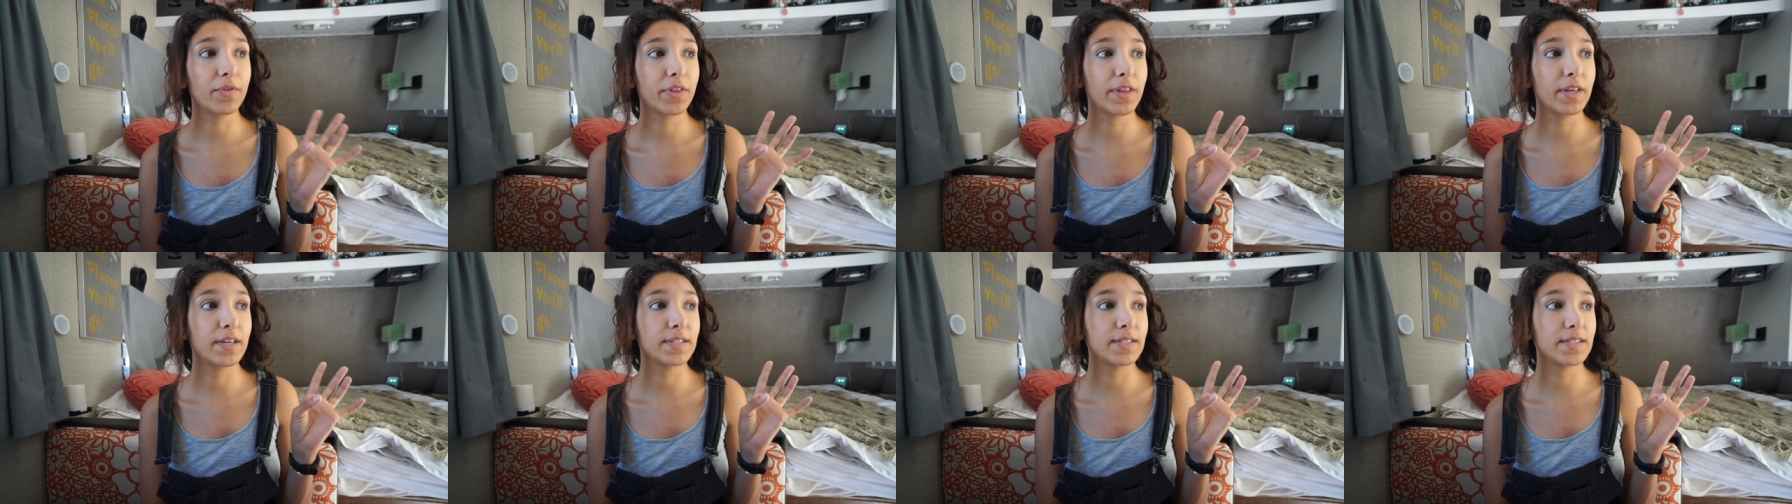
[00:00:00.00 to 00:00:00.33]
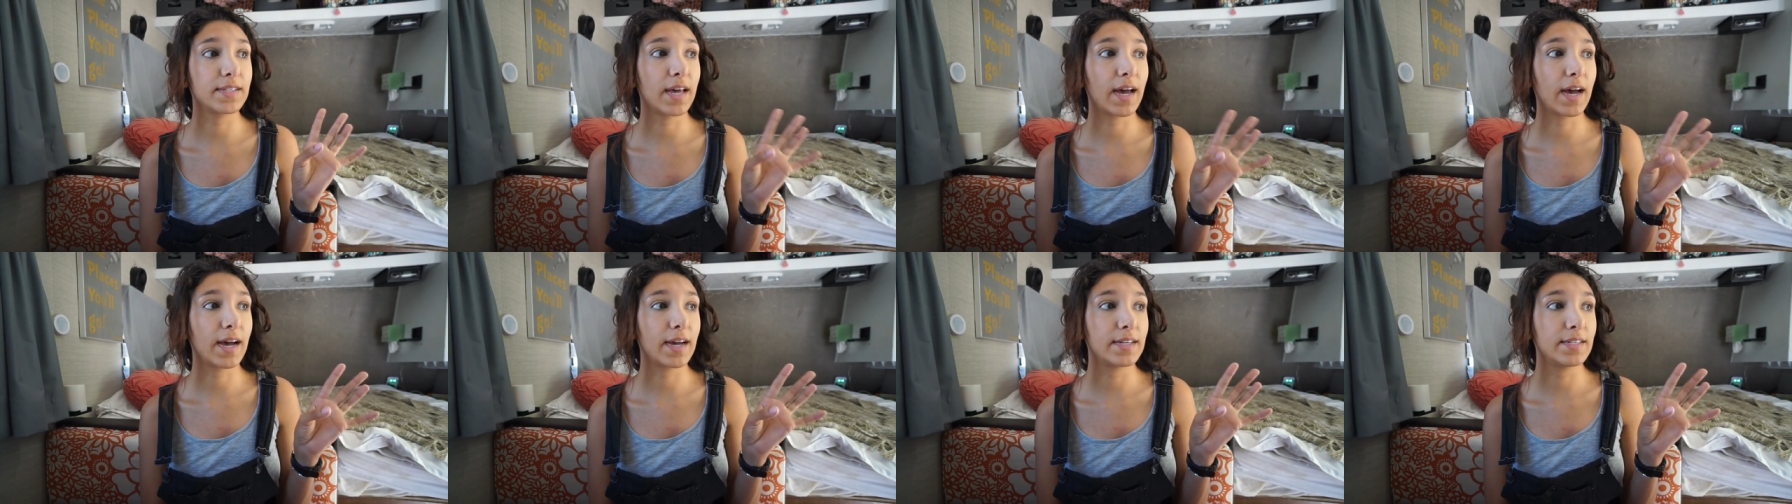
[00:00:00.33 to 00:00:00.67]
things
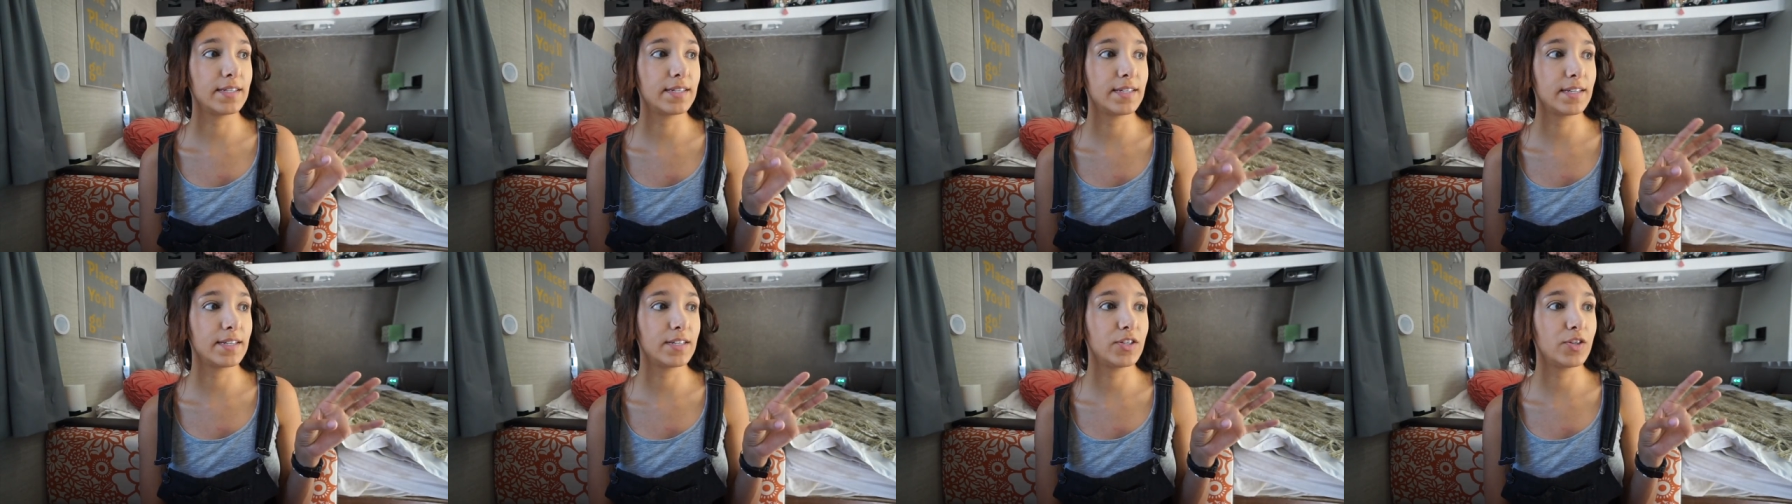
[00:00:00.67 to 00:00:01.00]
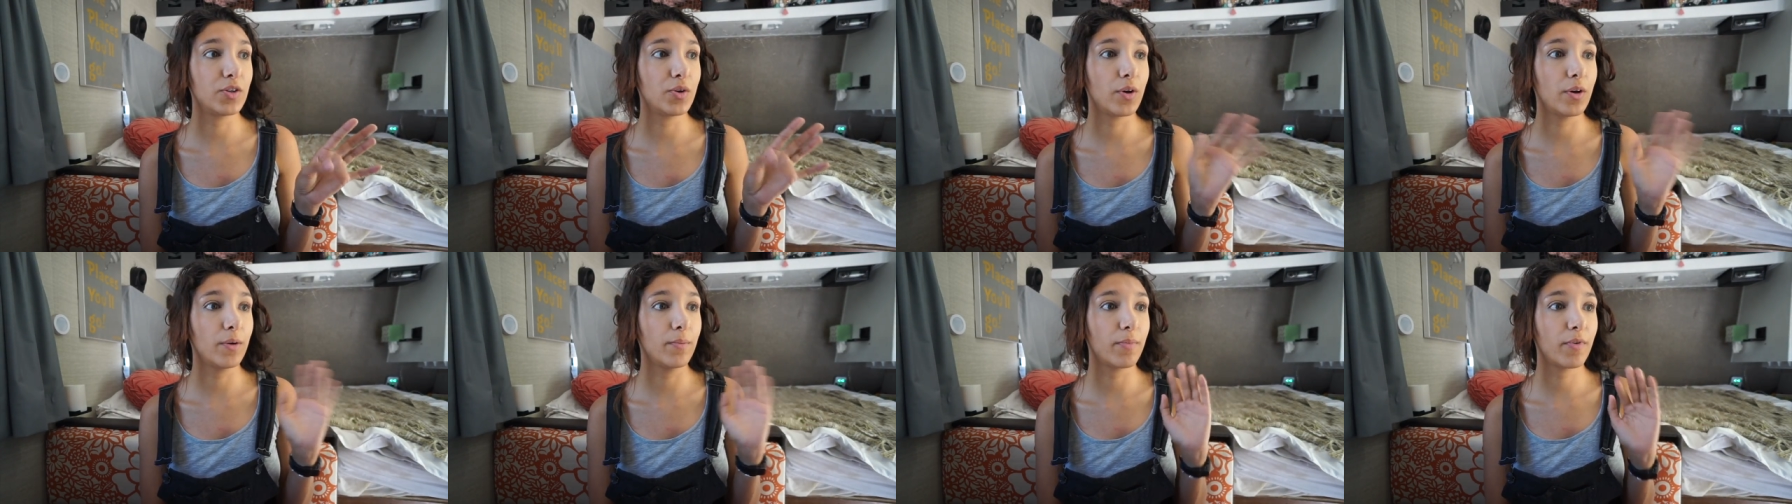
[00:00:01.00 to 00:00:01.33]
that I did
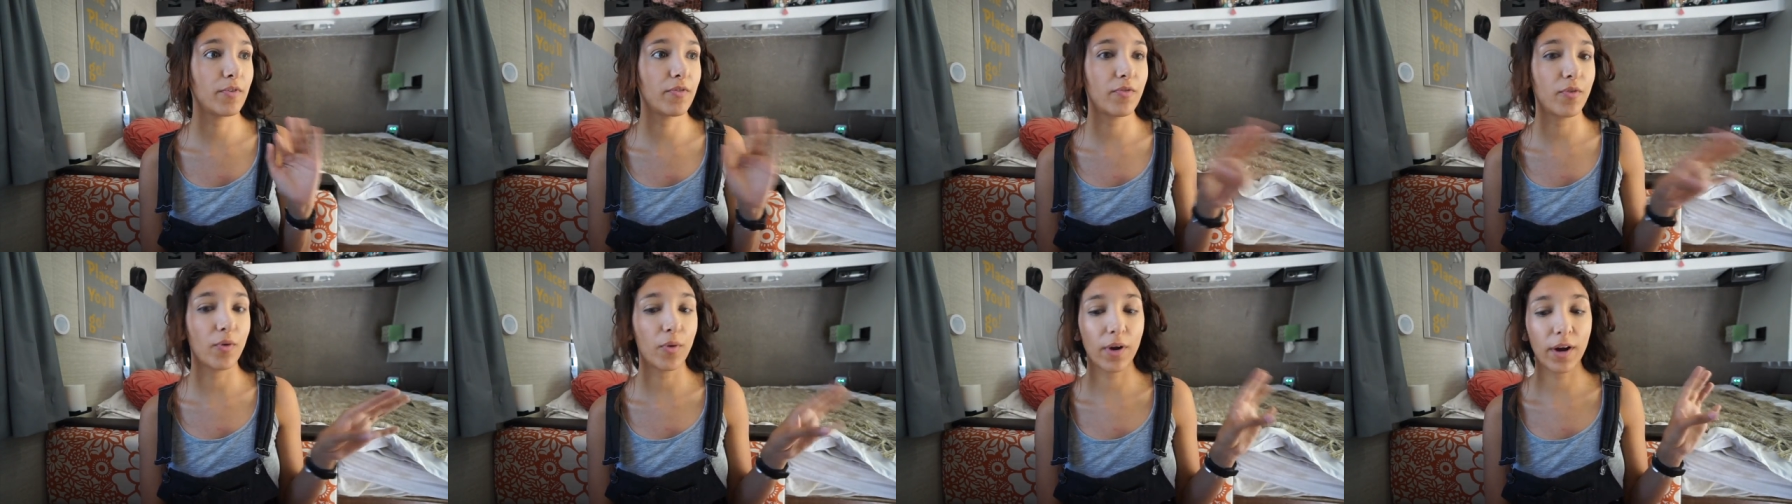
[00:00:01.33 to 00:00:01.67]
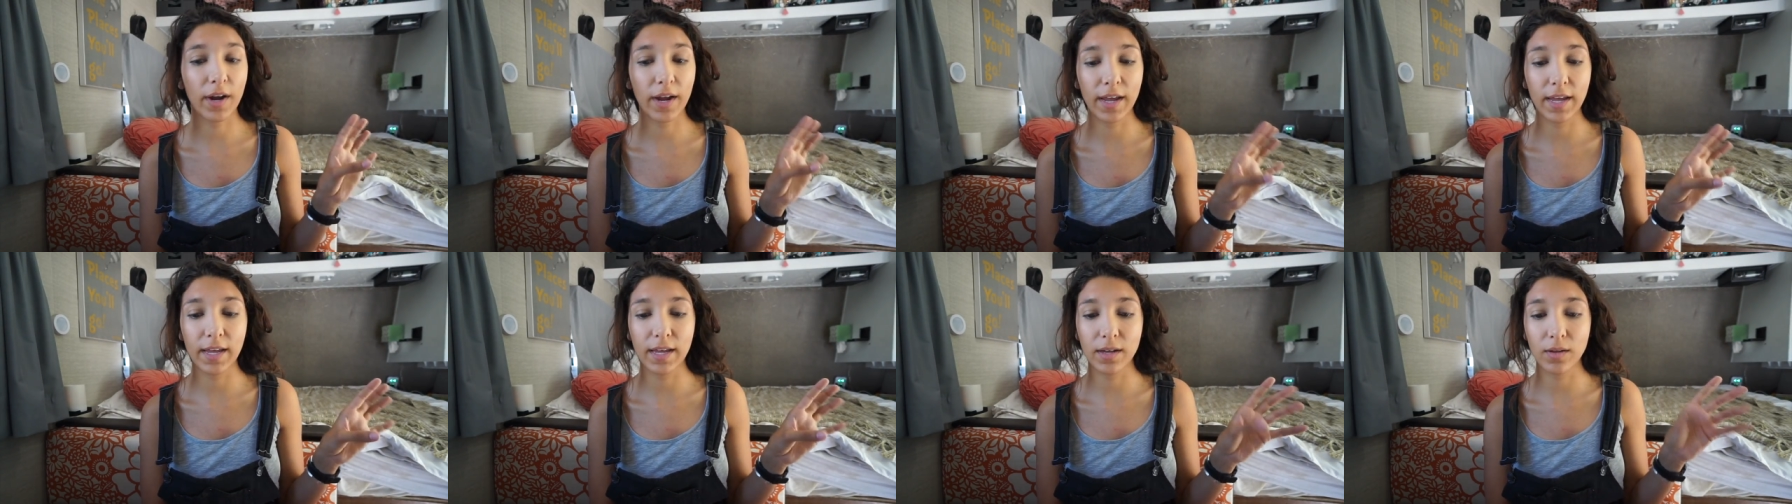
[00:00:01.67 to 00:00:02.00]
to it
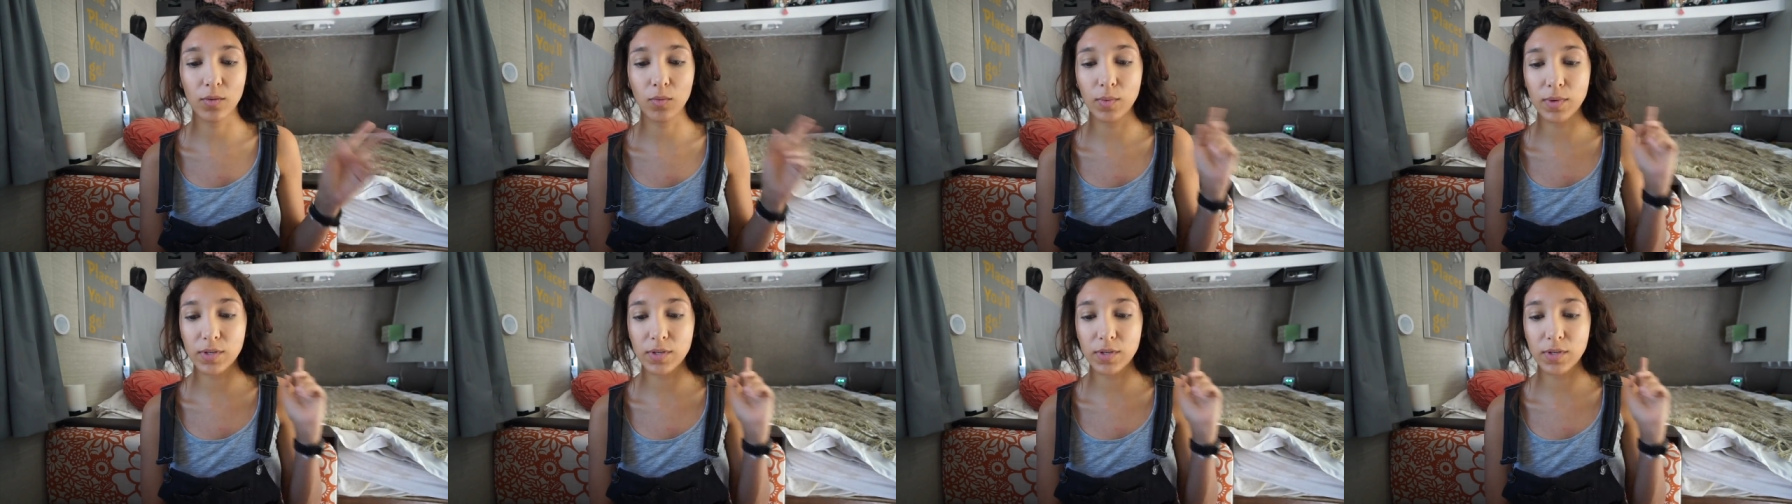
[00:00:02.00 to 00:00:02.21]
beforehand,